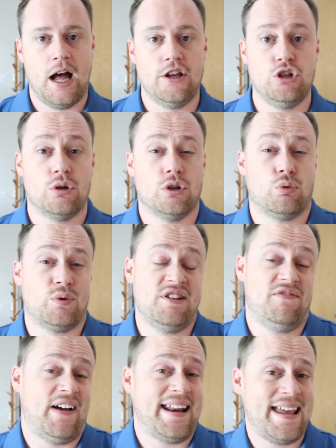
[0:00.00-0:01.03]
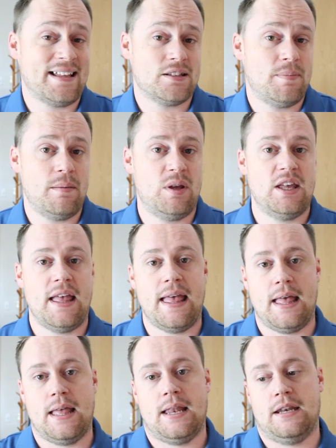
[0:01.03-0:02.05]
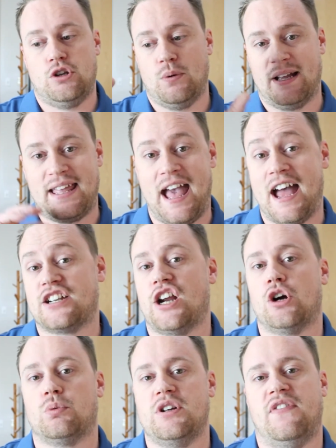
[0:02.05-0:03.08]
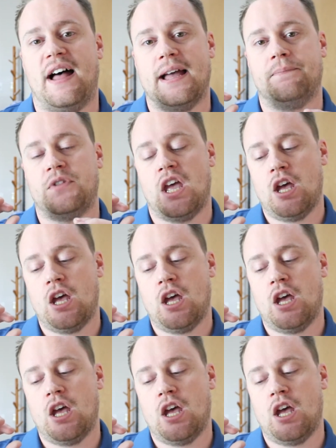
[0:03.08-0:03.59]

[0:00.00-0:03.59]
You could refinance maybe and do a cash out refi